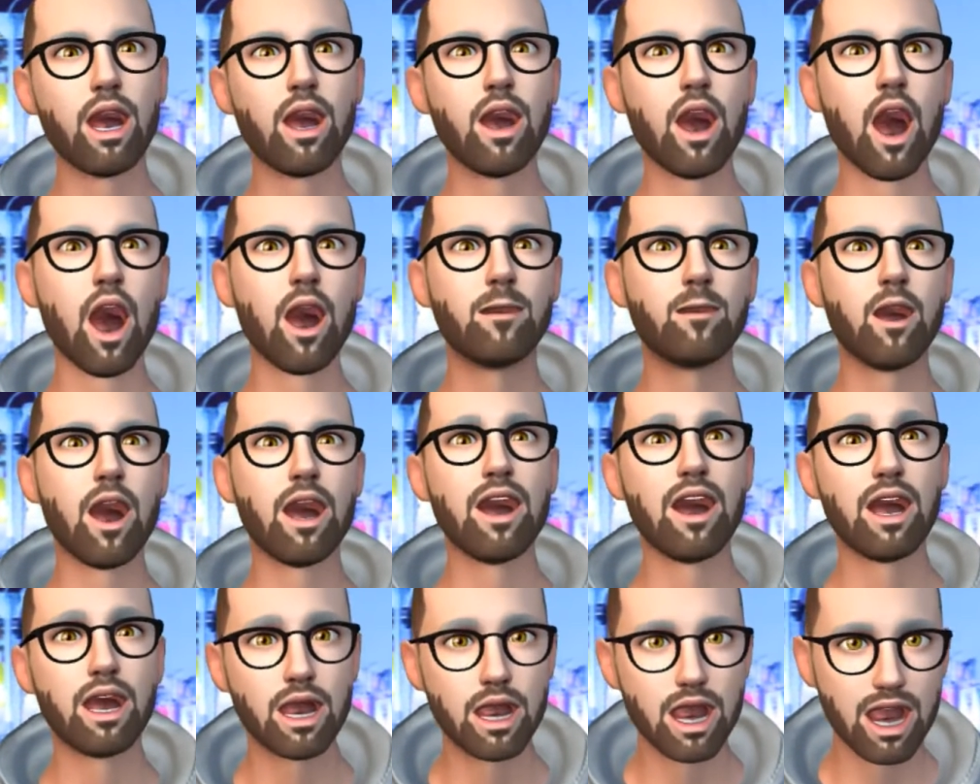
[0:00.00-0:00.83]
Uh,
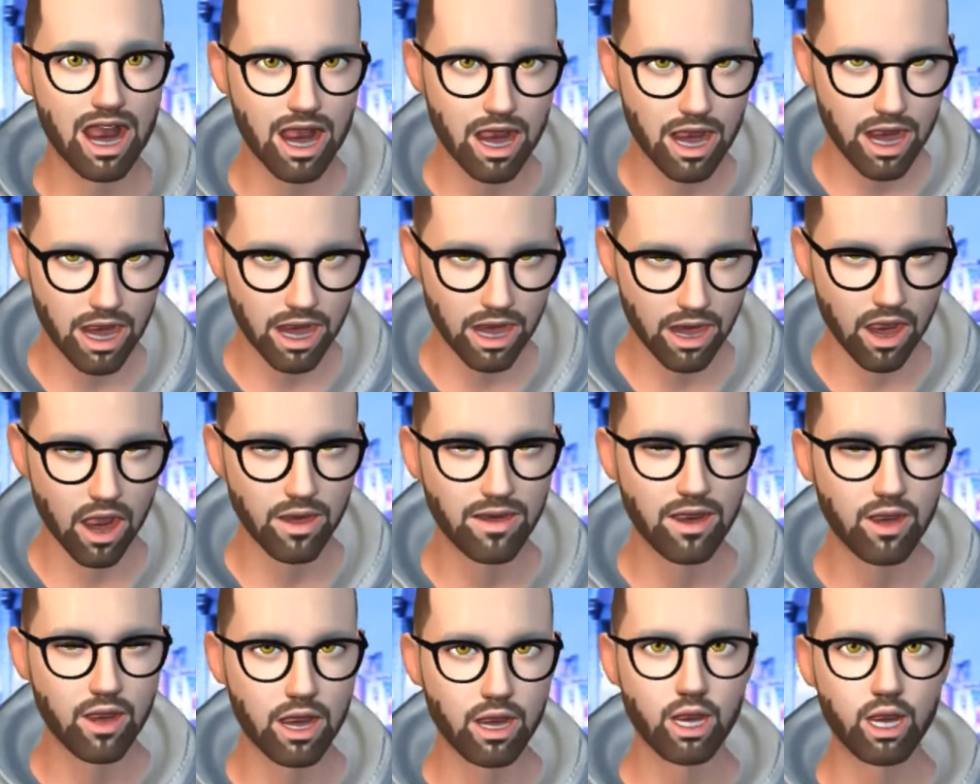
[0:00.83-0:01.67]
but again,
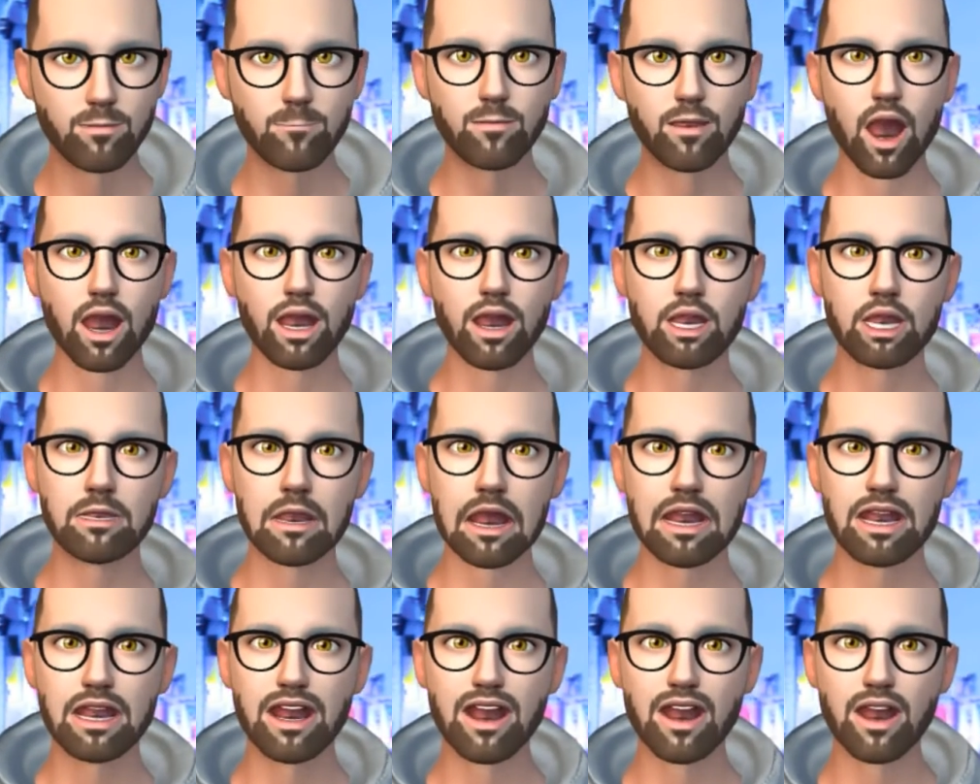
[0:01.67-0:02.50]
I want to remind
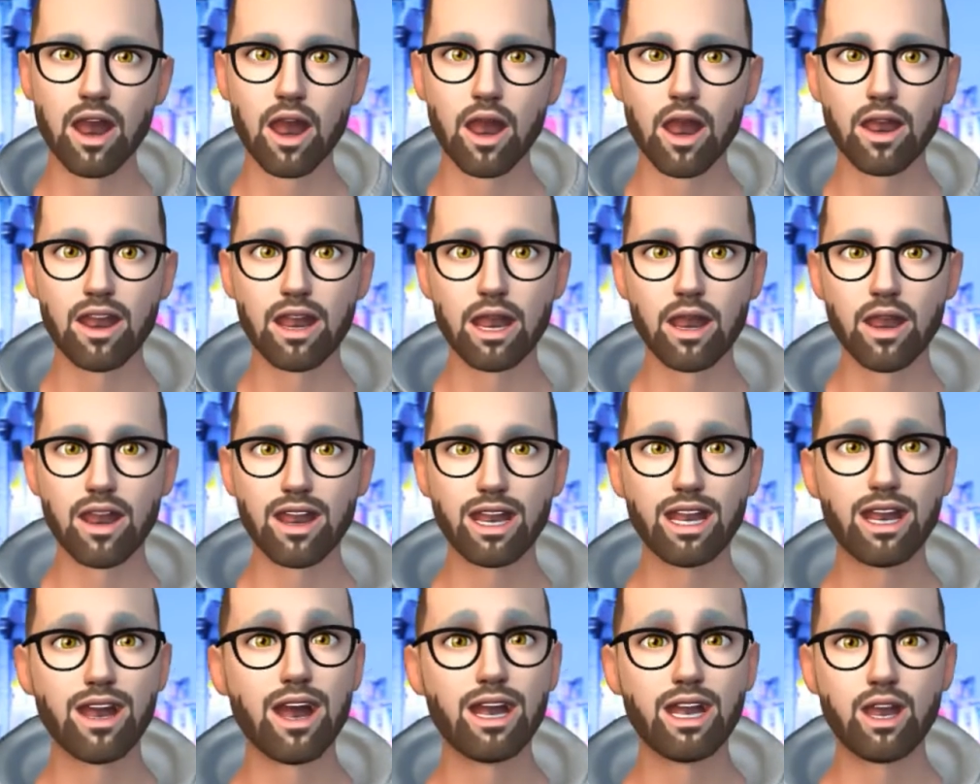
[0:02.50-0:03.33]
everybody that
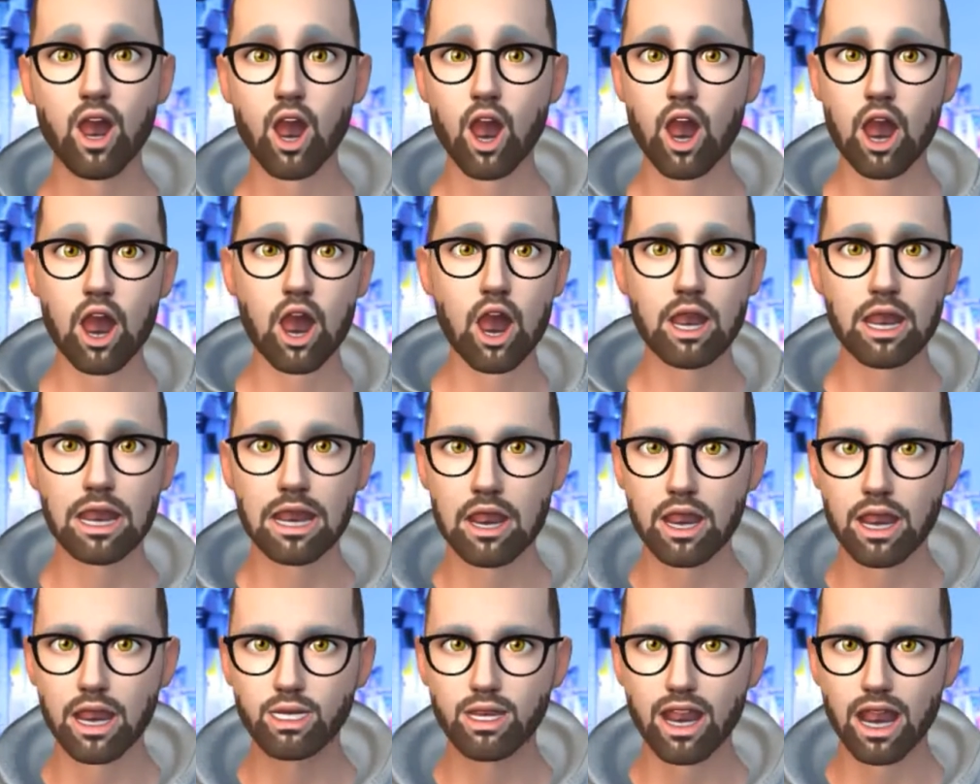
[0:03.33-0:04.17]
this is all
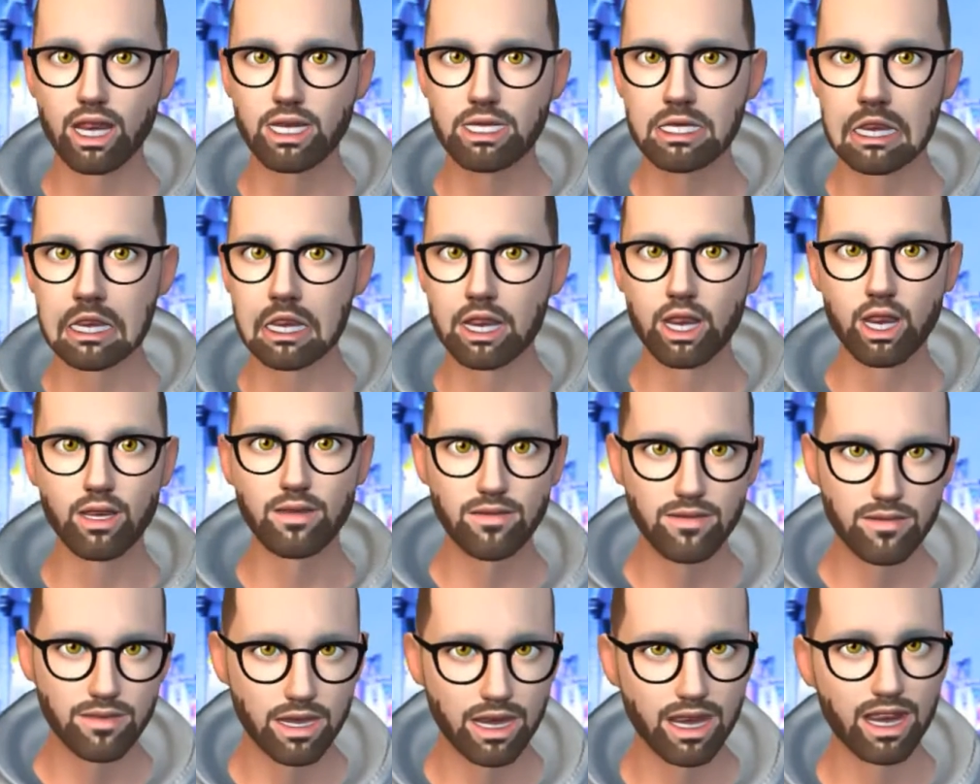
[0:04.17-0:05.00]
conjecture.
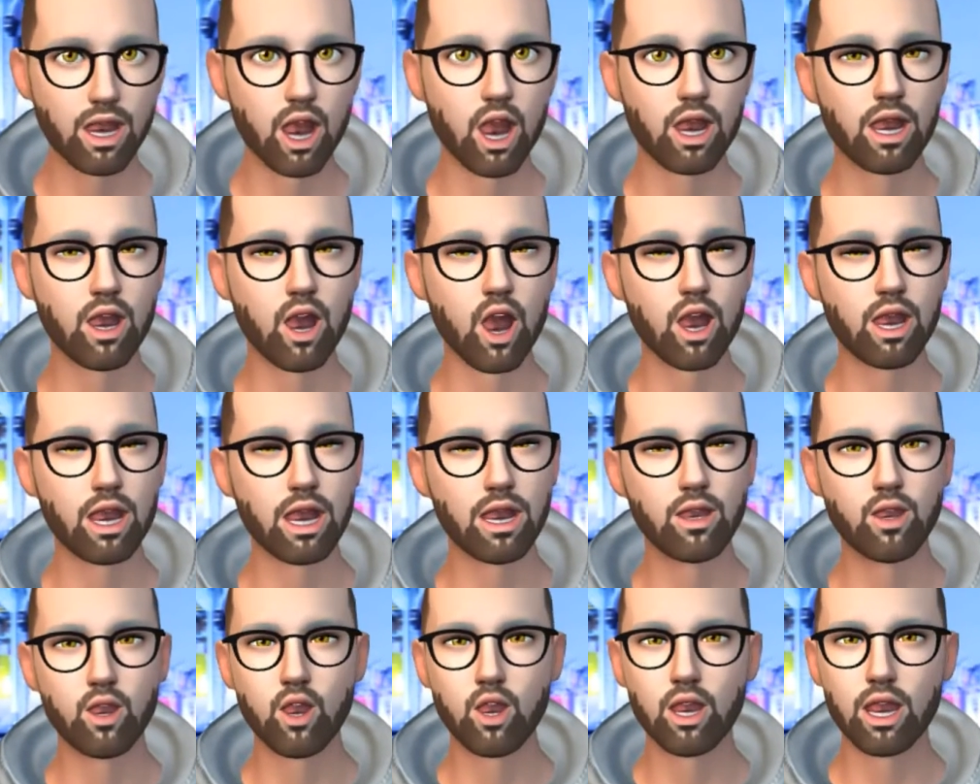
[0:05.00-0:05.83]
So
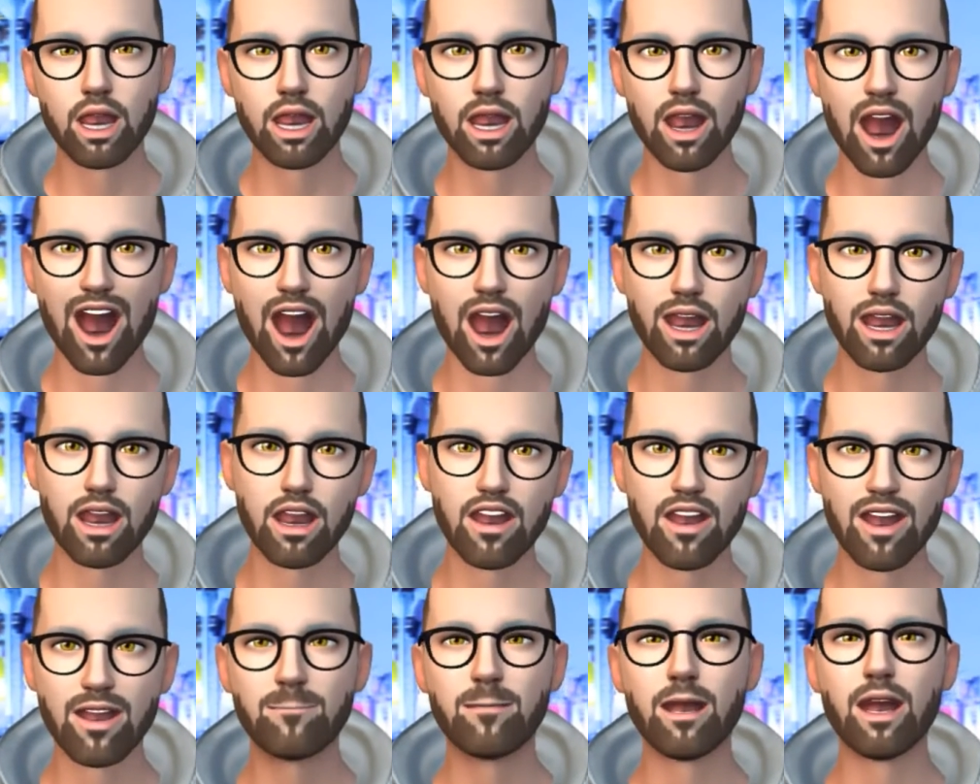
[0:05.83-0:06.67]
do not
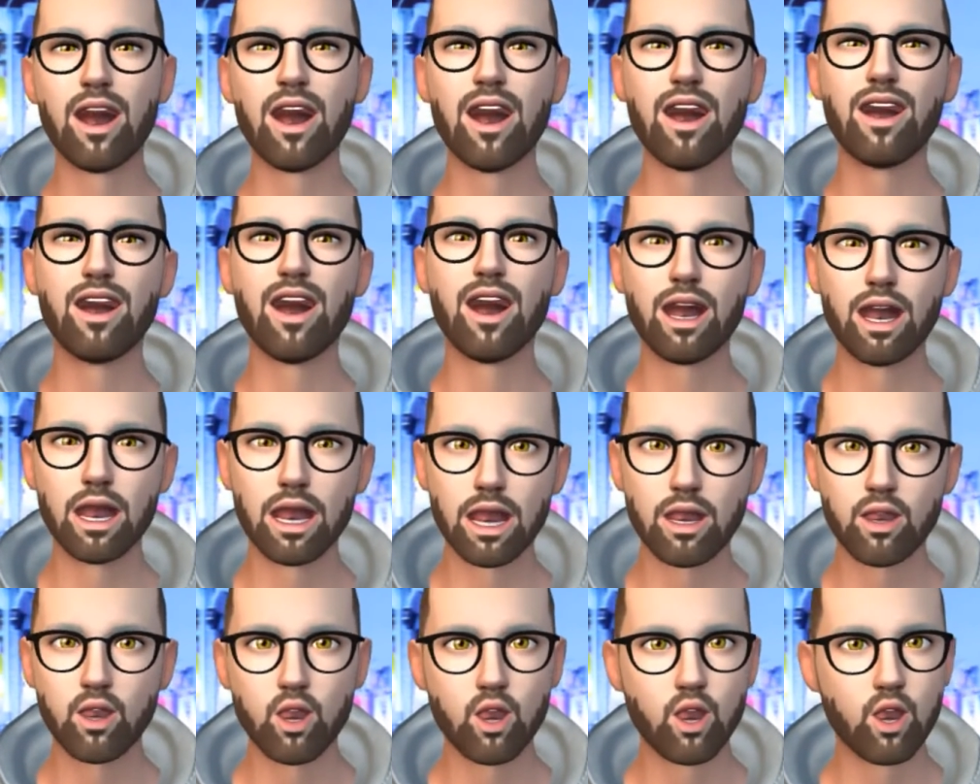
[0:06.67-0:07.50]
take that
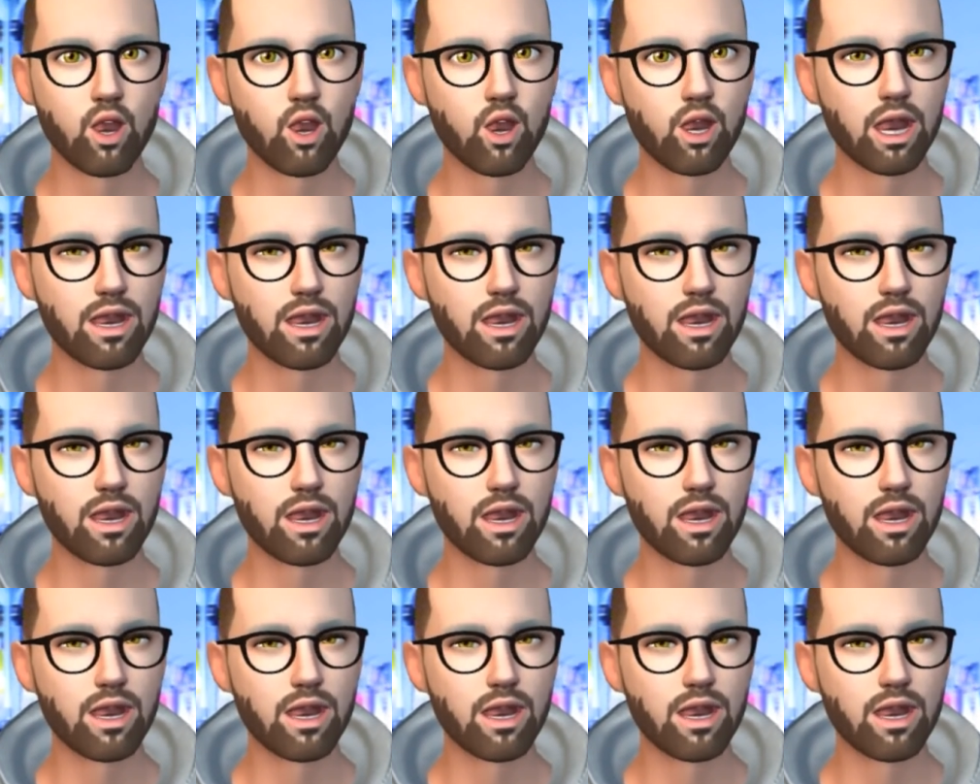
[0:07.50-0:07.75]
too